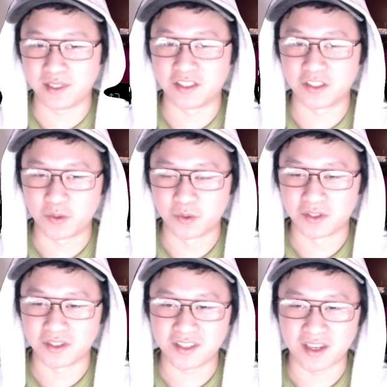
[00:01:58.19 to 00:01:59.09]
look
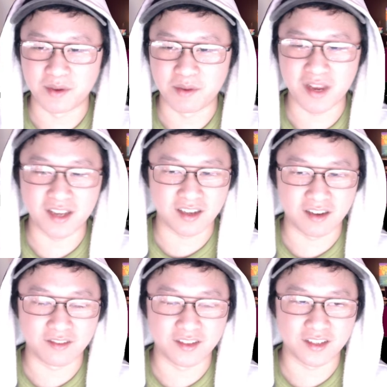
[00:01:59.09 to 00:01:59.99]
cool. I mean, based
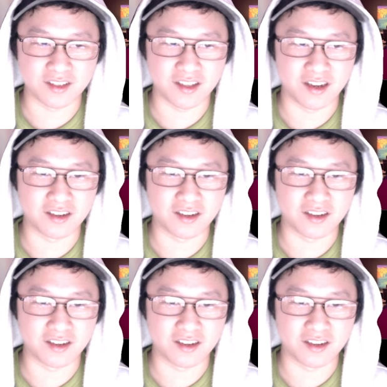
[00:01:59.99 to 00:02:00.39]
off of this aesthetic.